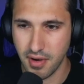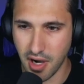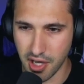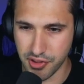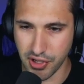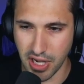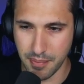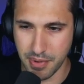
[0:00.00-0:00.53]
I
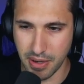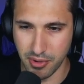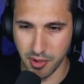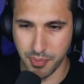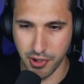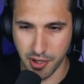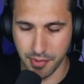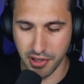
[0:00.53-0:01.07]
think I'd be able to
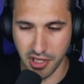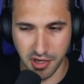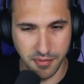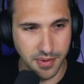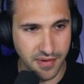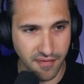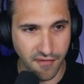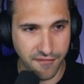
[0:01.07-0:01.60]
put up a little
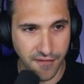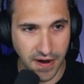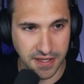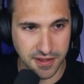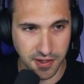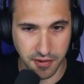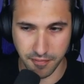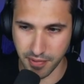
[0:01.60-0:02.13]
bit of a
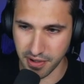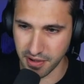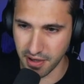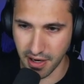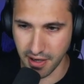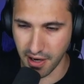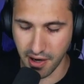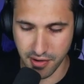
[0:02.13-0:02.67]
fight though, but
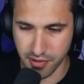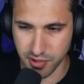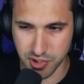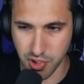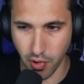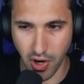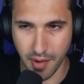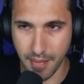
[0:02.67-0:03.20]
I there's no way I'm